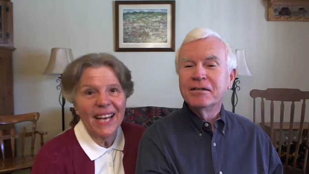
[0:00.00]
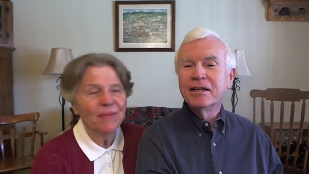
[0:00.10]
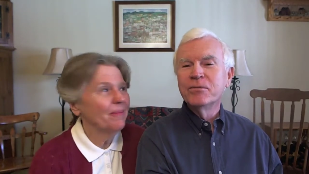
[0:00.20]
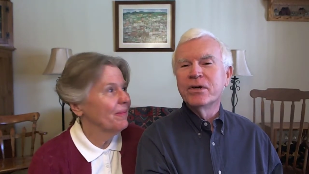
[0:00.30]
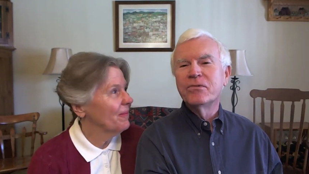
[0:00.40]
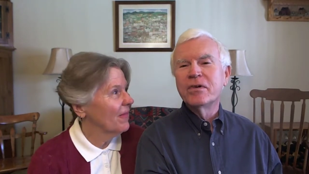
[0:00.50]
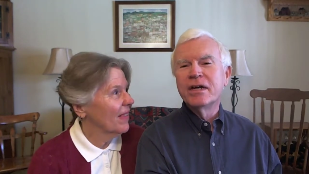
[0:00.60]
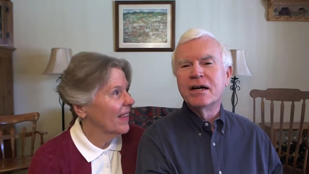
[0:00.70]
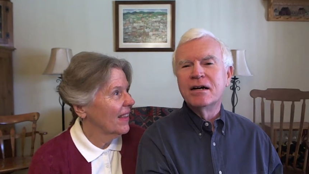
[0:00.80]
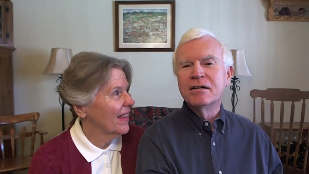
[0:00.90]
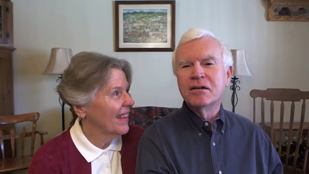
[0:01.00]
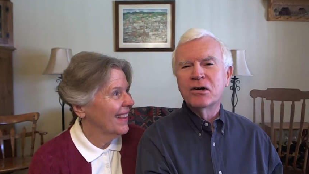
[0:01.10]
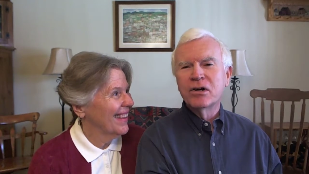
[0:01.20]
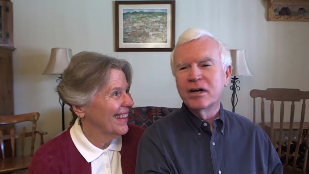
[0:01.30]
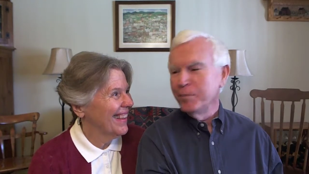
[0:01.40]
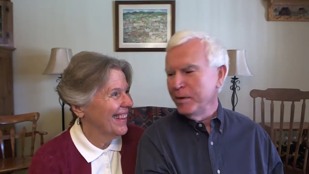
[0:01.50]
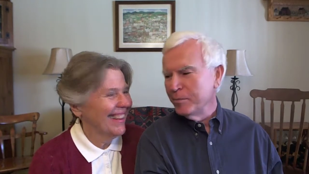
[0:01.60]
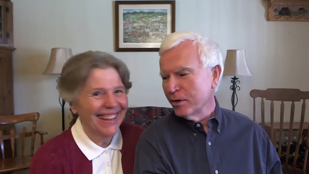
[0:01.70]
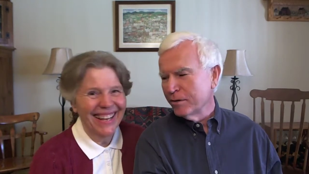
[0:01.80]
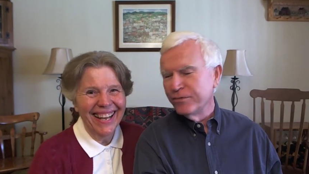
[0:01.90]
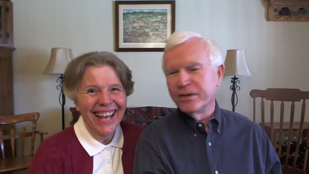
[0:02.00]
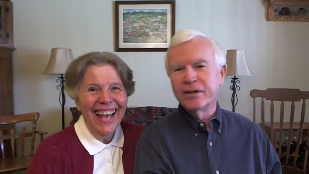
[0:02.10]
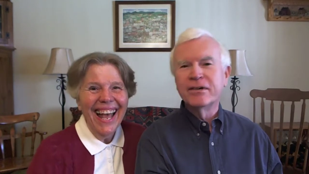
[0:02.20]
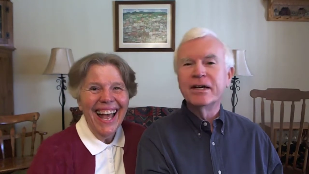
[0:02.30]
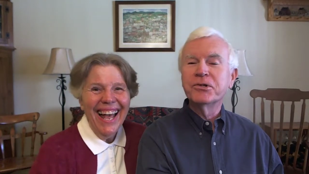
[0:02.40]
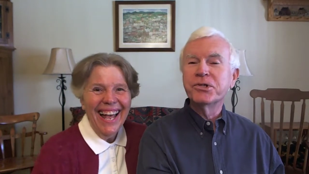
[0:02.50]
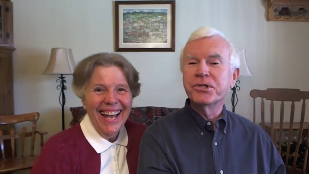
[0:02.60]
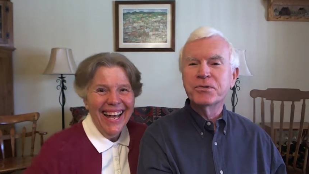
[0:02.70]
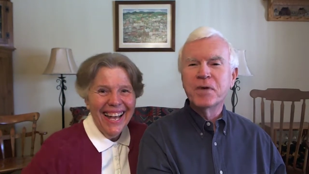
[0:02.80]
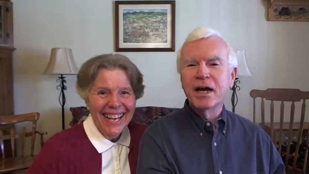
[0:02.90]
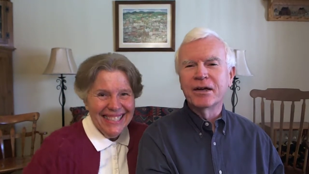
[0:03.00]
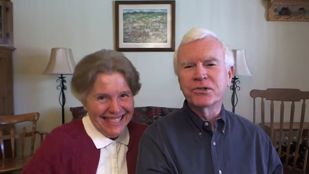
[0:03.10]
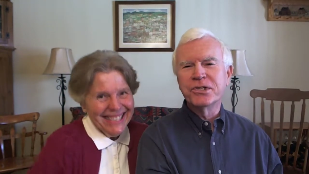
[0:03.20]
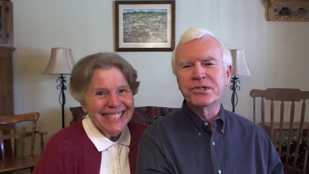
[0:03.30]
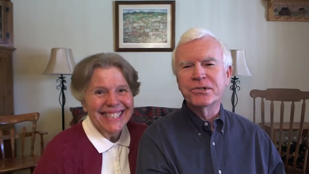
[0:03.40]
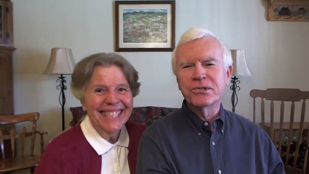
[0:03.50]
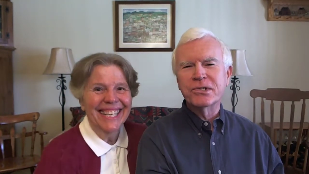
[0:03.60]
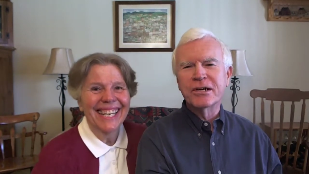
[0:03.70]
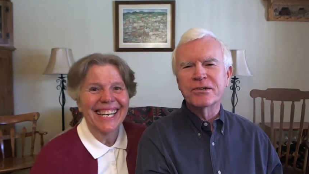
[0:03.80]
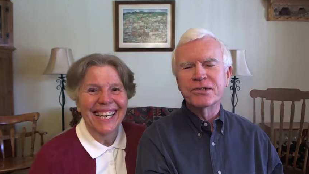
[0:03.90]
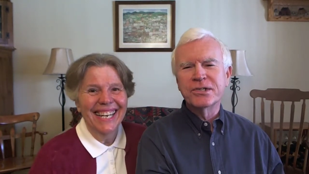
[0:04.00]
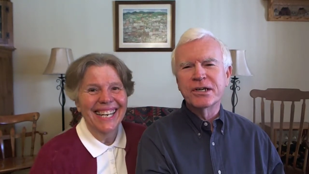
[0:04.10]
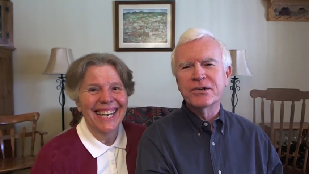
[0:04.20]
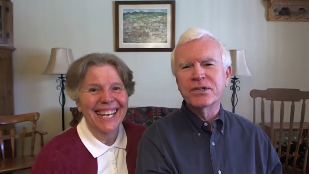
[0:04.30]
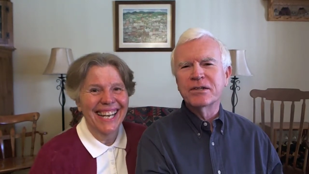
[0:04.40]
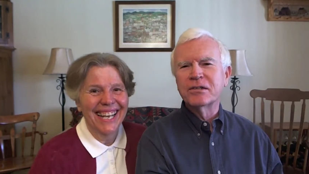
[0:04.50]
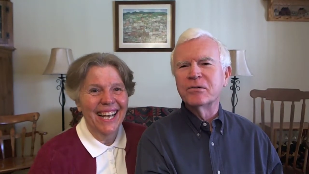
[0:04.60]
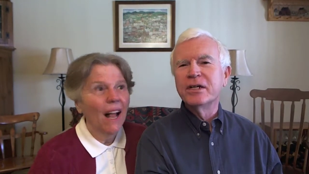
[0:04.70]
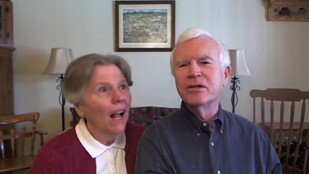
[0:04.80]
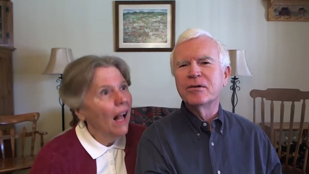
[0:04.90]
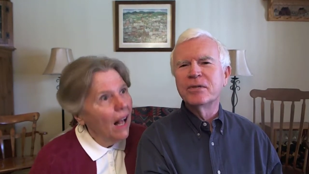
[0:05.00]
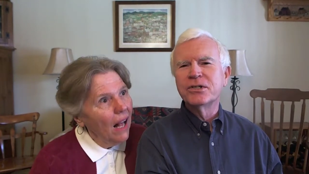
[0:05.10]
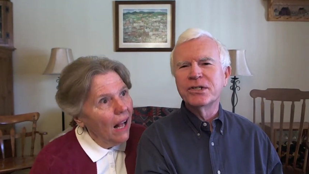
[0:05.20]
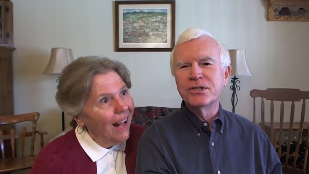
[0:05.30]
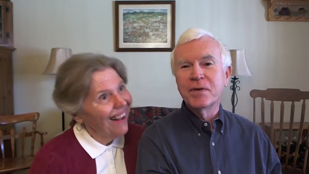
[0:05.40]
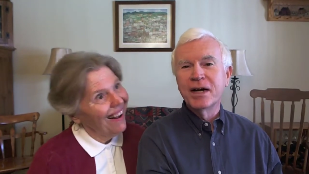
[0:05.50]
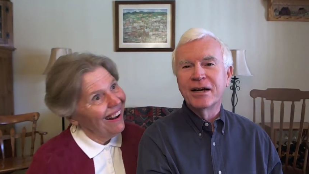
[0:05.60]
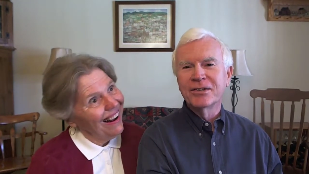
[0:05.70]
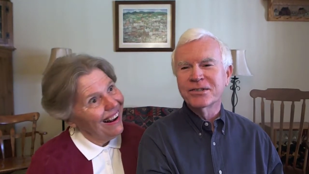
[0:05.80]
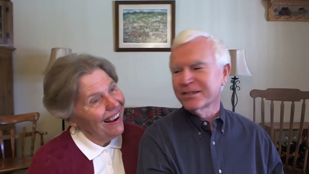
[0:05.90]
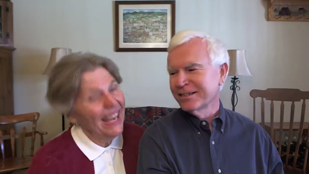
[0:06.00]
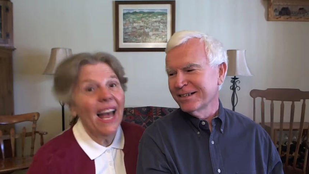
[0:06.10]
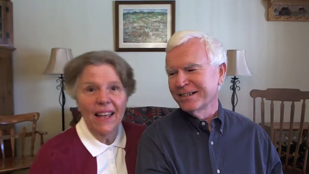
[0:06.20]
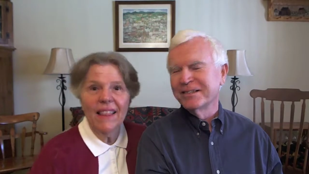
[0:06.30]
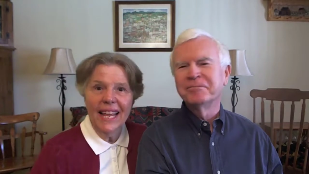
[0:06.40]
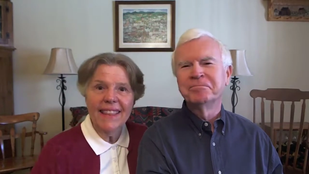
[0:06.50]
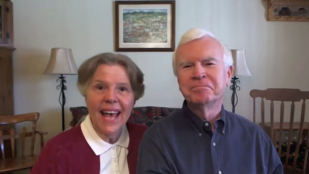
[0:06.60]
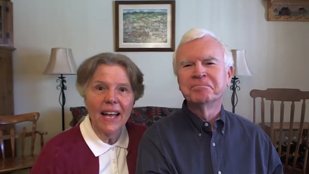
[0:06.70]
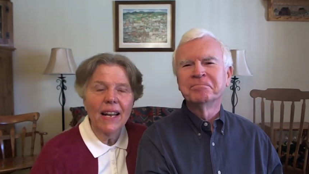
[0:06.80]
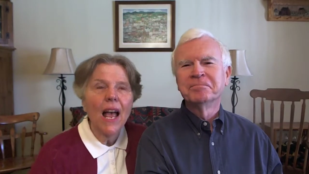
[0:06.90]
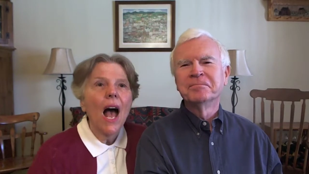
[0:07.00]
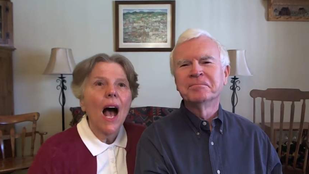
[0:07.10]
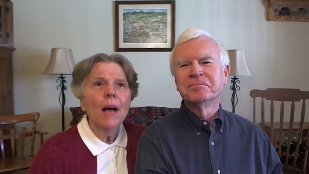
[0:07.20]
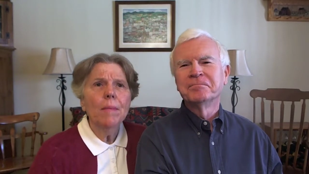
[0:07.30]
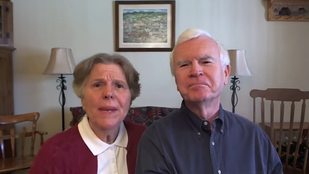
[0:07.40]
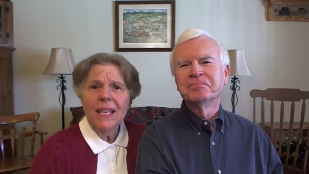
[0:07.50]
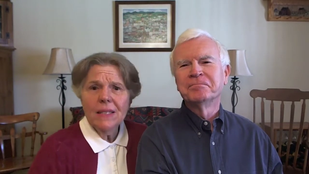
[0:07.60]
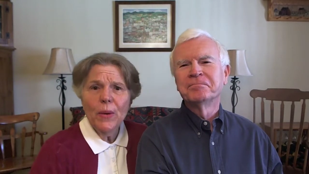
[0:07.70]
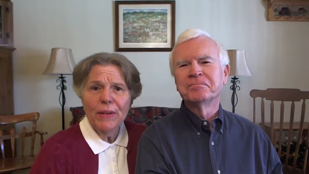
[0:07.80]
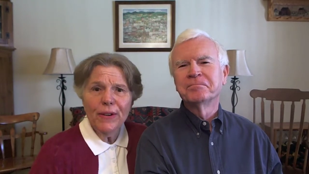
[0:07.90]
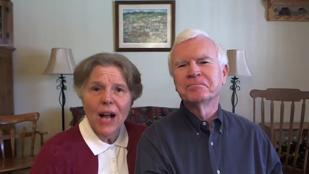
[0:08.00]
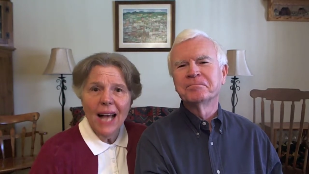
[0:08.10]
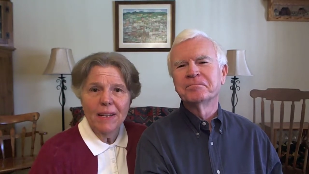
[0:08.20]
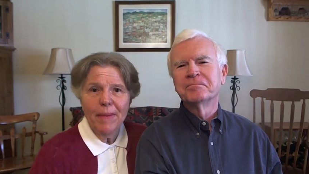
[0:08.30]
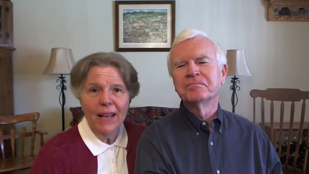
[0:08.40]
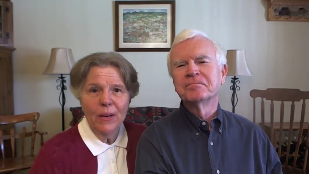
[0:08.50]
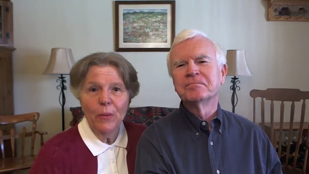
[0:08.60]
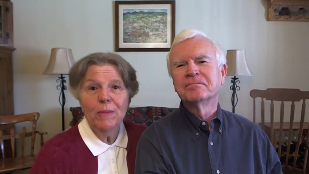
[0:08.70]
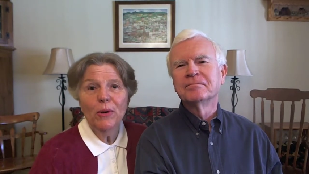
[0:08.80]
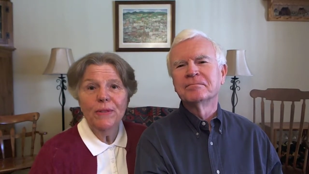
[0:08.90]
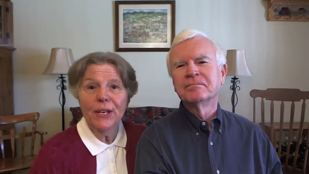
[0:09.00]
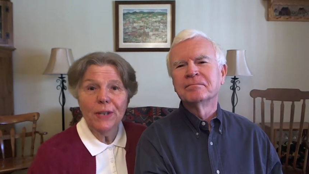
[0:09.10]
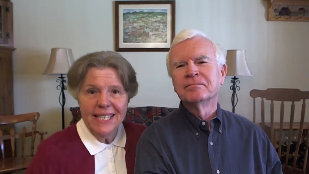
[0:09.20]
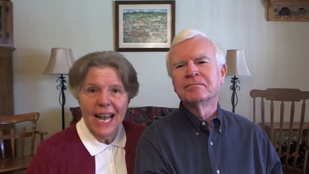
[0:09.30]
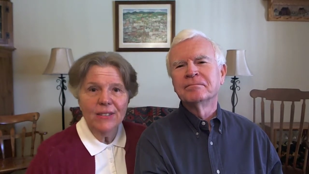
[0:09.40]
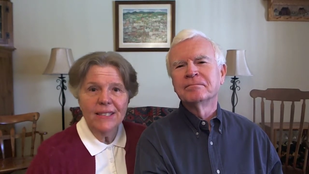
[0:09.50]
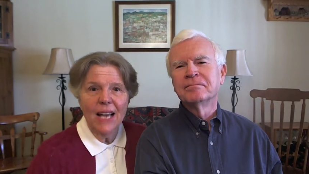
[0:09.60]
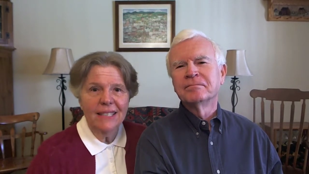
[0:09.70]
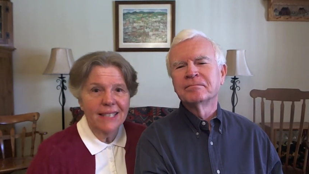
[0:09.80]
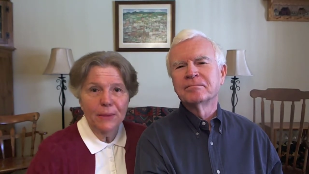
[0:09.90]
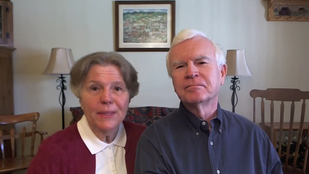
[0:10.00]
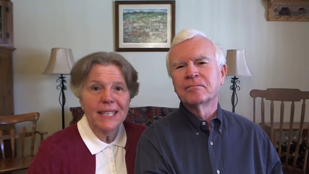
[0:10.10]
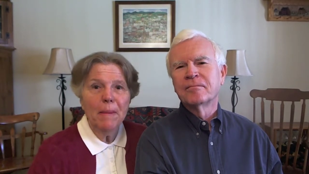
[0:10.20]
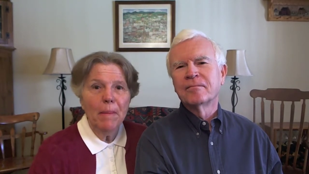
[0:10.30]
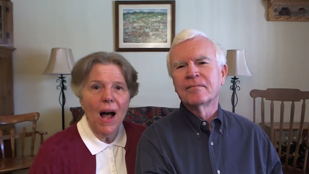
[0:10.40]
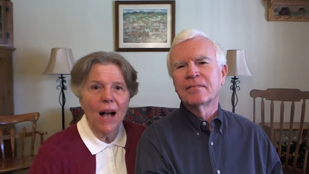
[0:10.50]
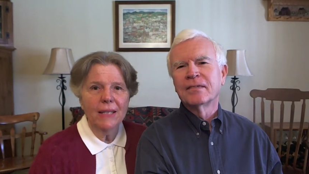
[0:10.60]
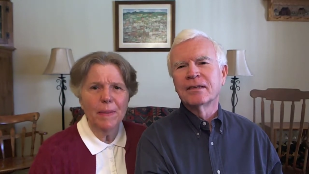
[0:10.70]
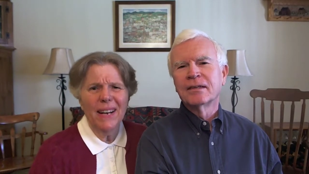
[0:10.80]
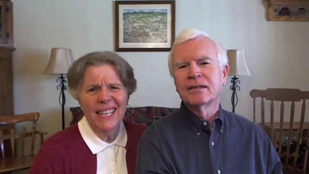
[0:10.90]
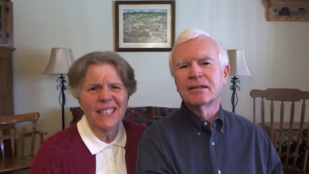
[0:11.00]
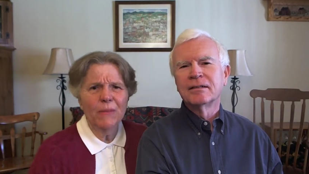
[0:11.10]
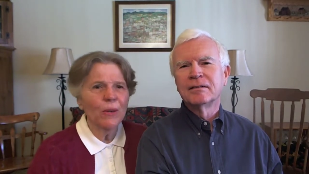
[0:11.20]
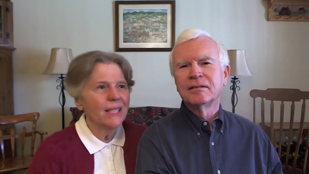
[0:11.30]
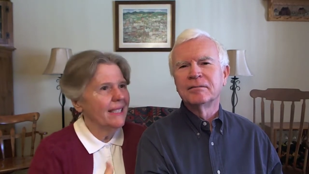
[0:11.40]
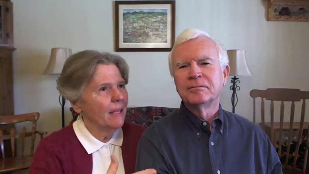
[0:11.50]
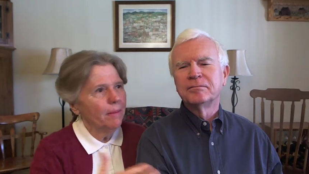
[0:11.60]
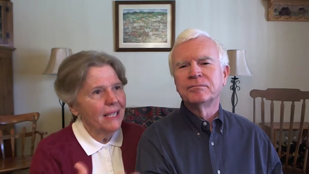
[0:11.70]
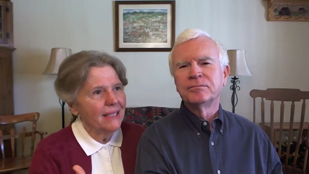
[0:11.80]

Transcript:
Speaker 1: then we rehung her hummingbird feeder, and now she smiles. She still stares stares out the window, but she smiles.
Speaker 2: Yeah, like that. Um, because we'd forgotten about it. We moved here and downsized, and it was in a box, but I didn't really see a place to